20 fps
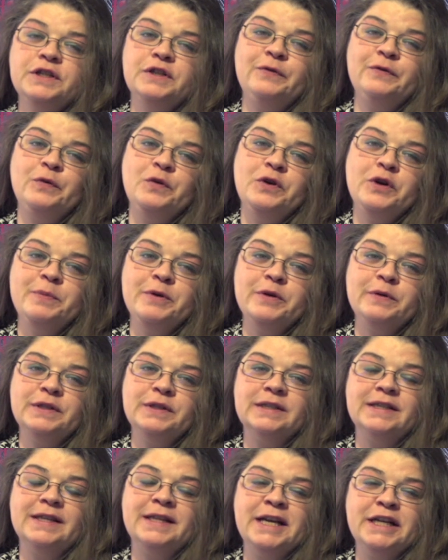and
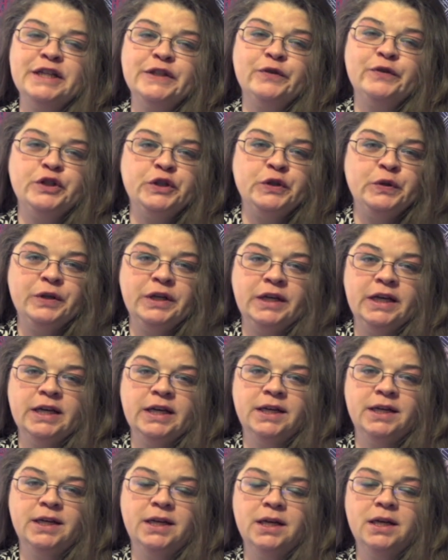foremost, thanks for tuning
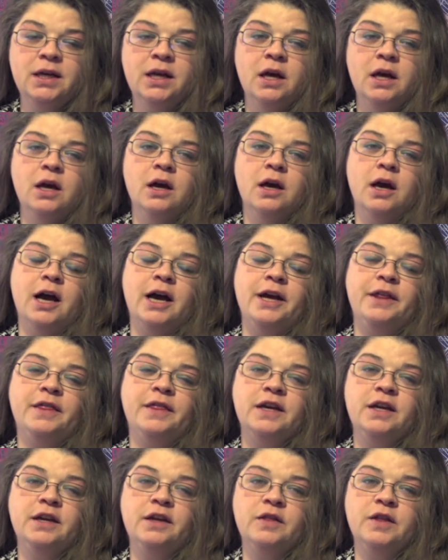in. I
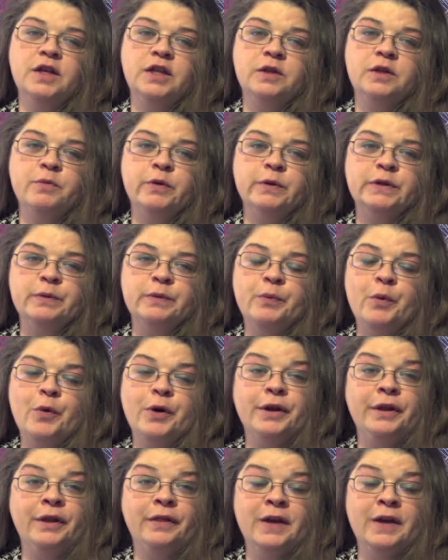think that the most
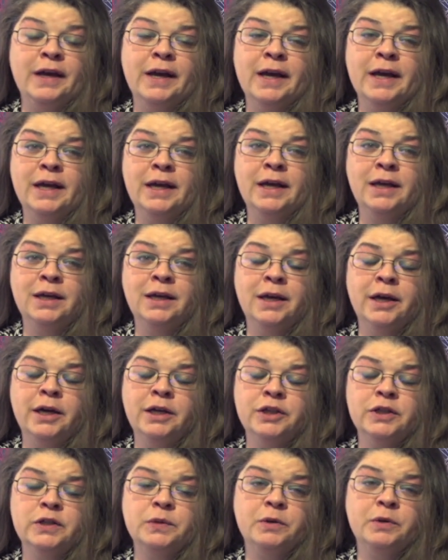important thing I
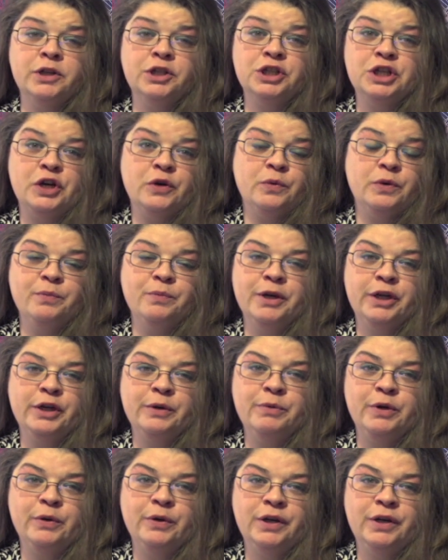just want to share with my
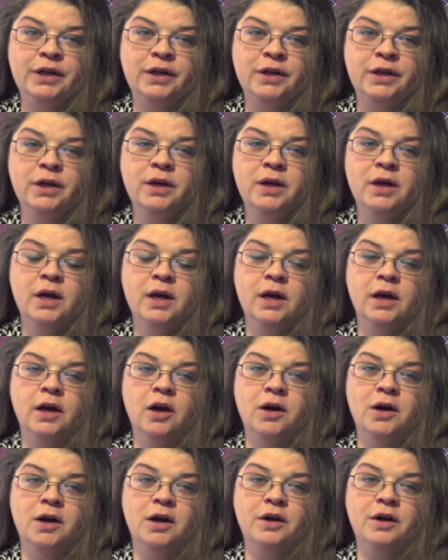community,
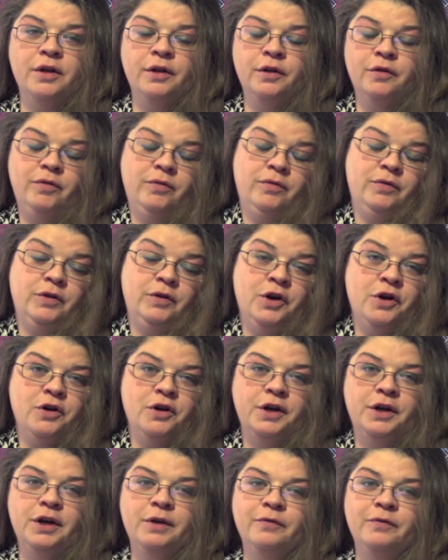
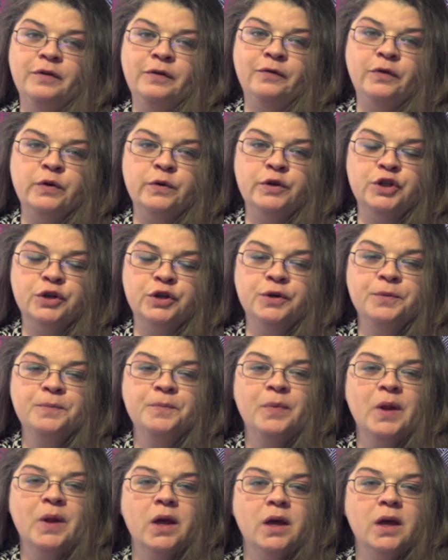current, future,
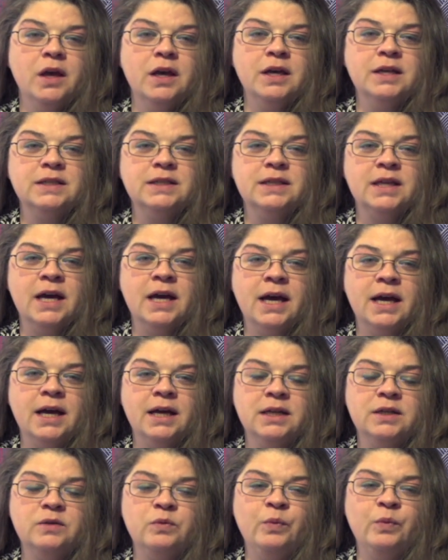is
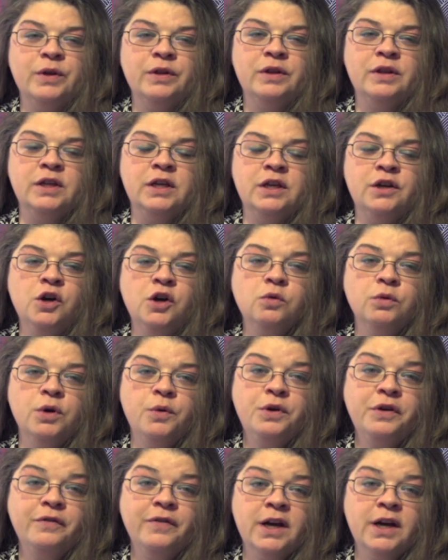that with the
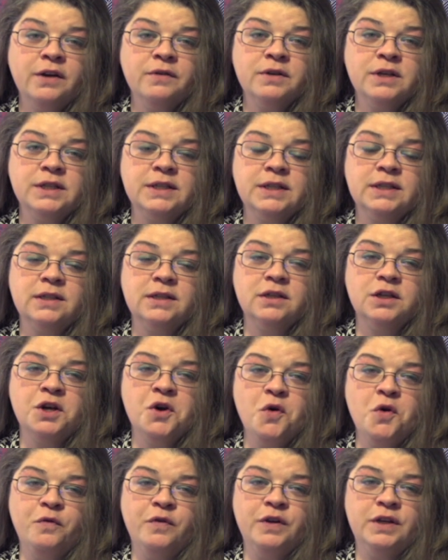coronavirus
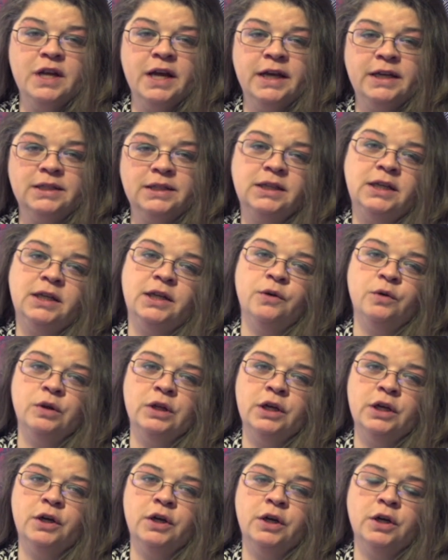COVID-19 out
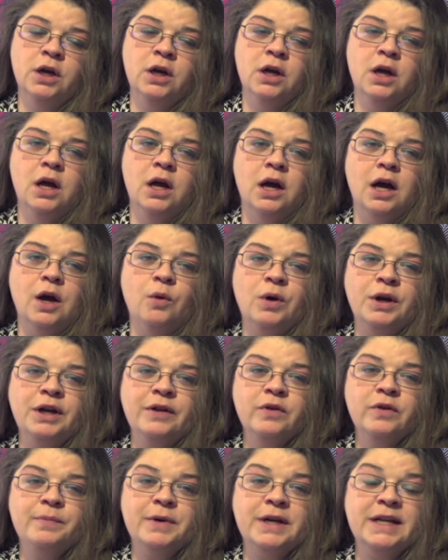there, I want
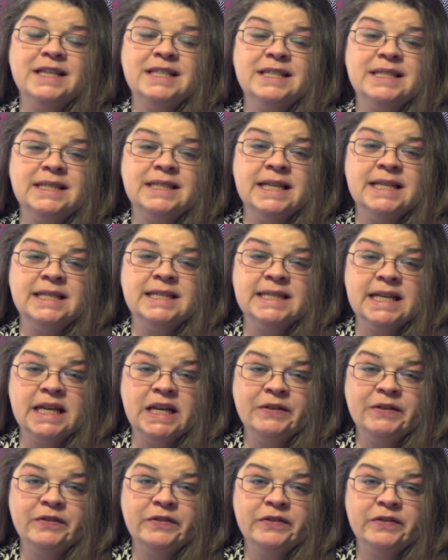everybody to stay
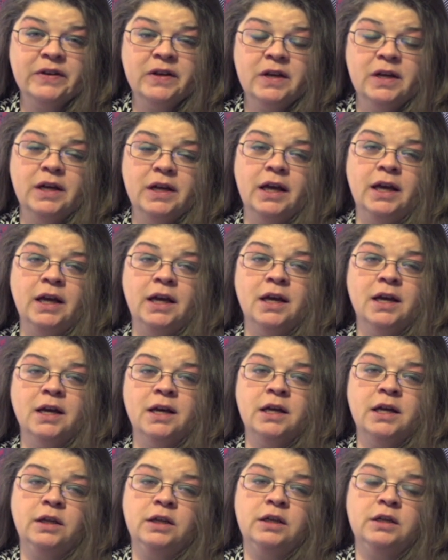safe
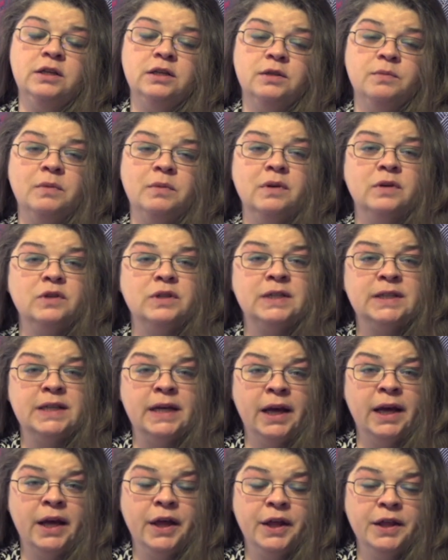and stay
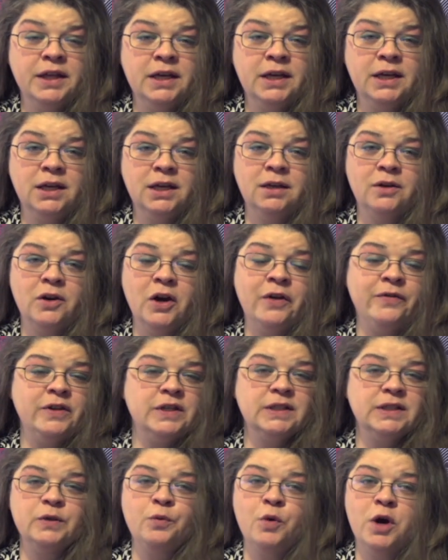healthy.
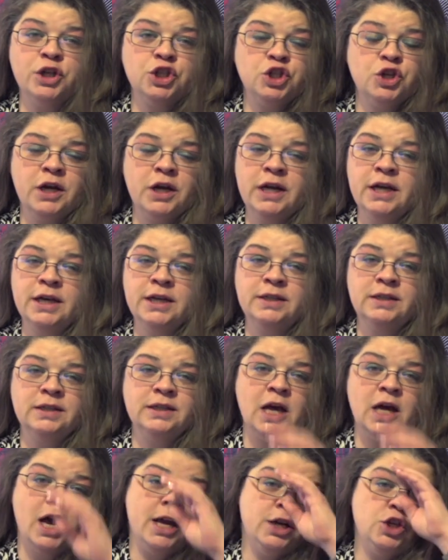Obviously wash your hands,
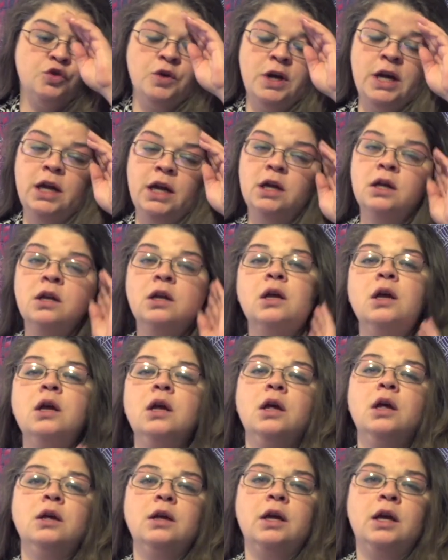hydrate,
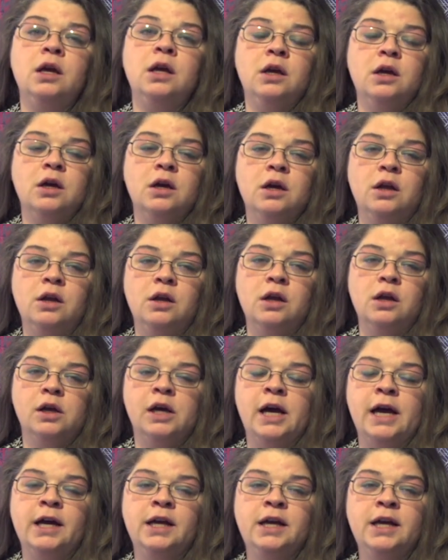and
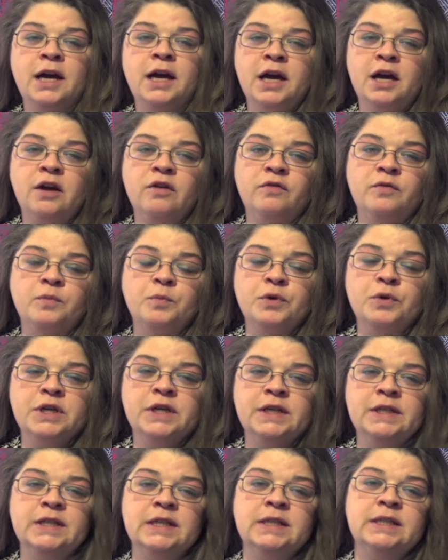I have
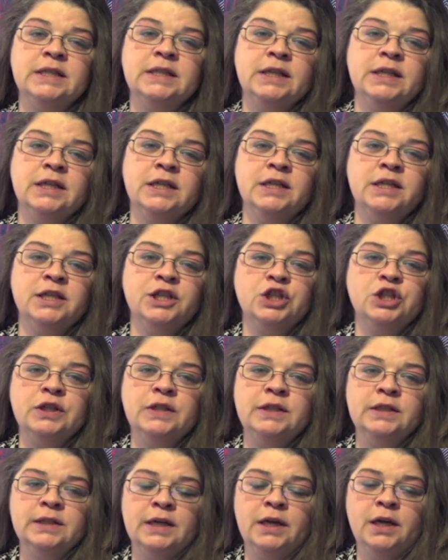pre-existing
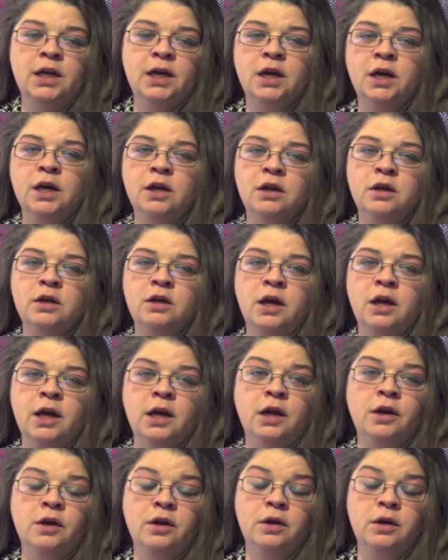conditions and a